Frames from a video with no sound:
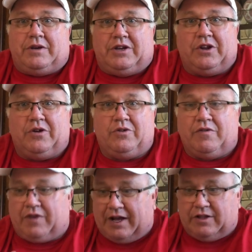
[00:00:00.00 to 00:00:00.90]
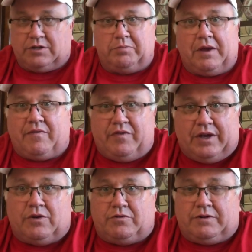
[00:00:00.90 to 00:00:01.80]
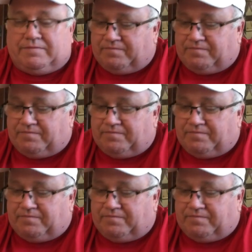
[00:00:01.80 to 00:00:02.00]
You've got this big field.